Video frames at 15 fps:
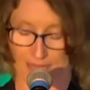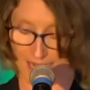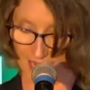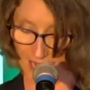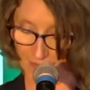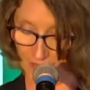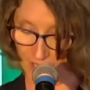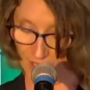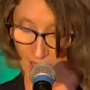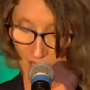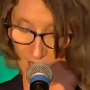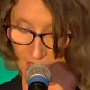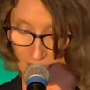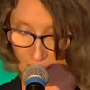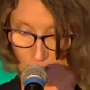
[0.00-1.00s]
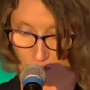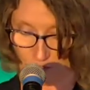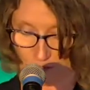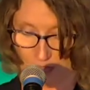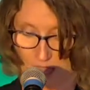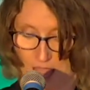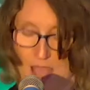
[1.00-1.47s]
And even in high
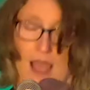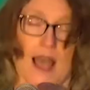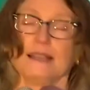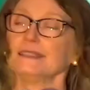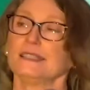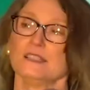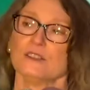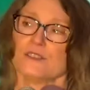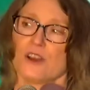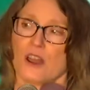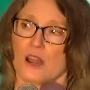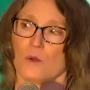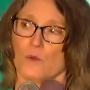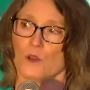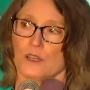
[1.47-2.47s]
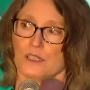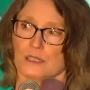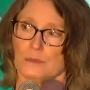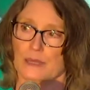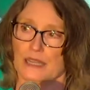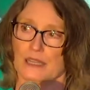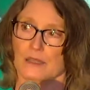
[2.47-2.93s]
school, I still thought I wanted to
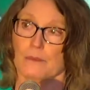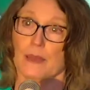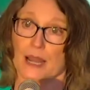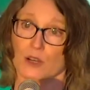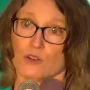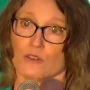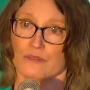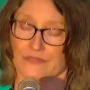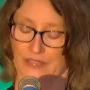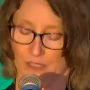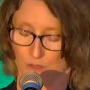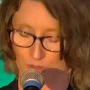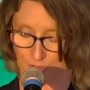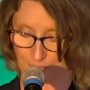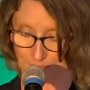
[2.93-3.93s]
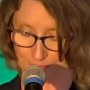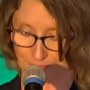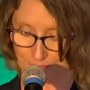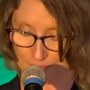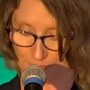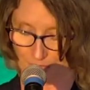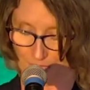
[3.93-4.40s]
be in the medical field.
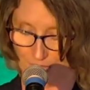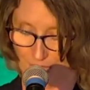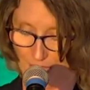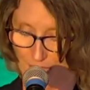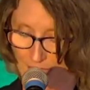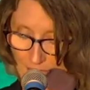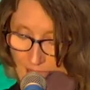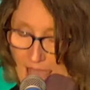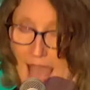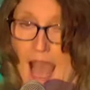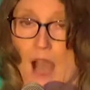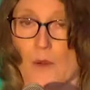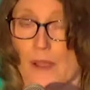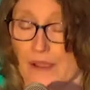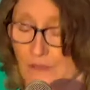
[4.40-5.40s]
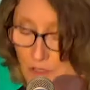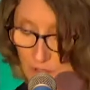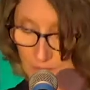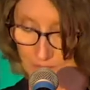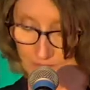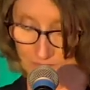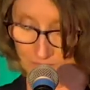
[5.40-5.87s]

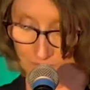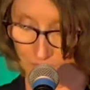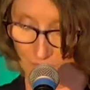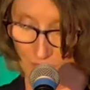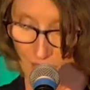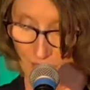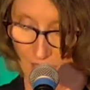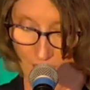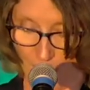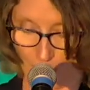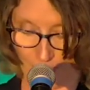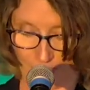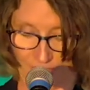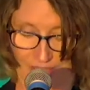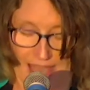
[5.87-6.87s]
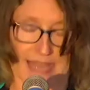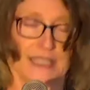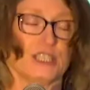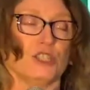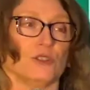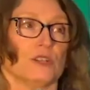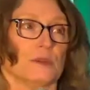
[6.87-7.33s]
However, I would have
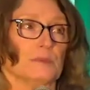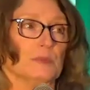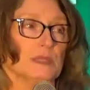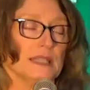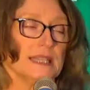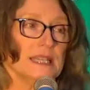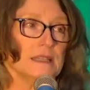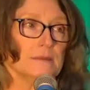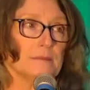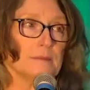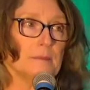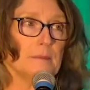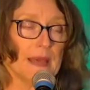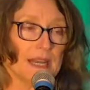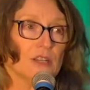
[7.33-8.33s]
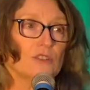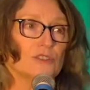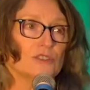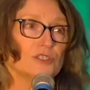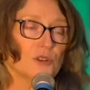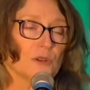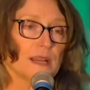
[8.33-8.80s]
had to complete a medical
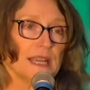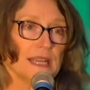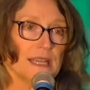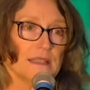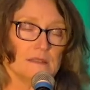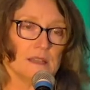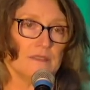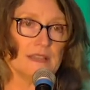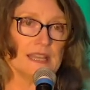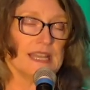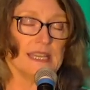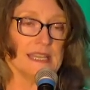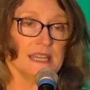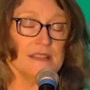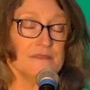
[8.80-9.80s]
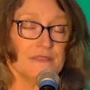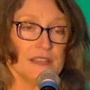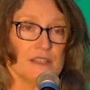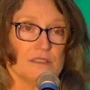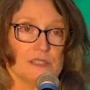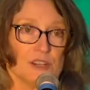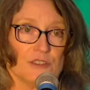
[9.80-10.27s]
degree in any
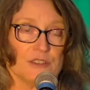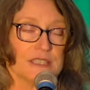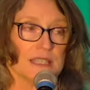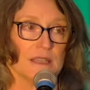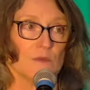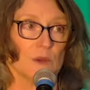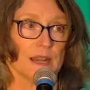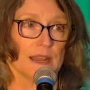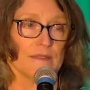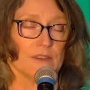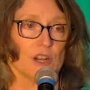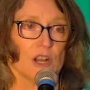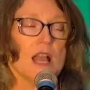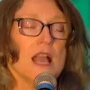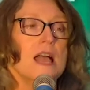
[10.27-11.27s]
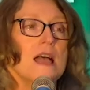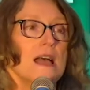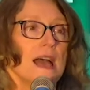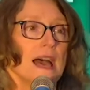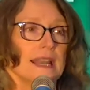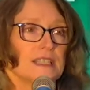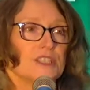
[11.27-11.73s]
field, nursing, whatever,
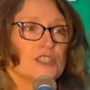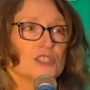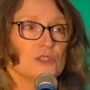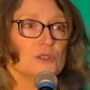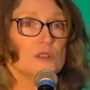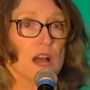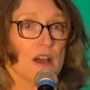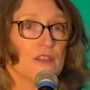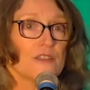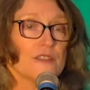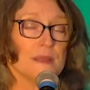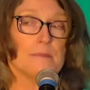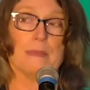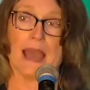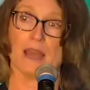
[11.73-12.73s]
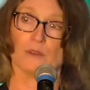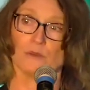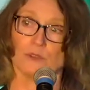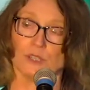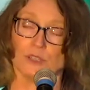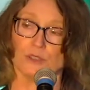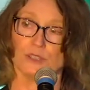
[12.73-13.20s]
at a school other than Baton
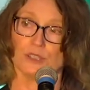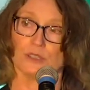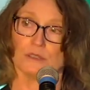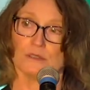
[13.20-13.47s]
Rouge,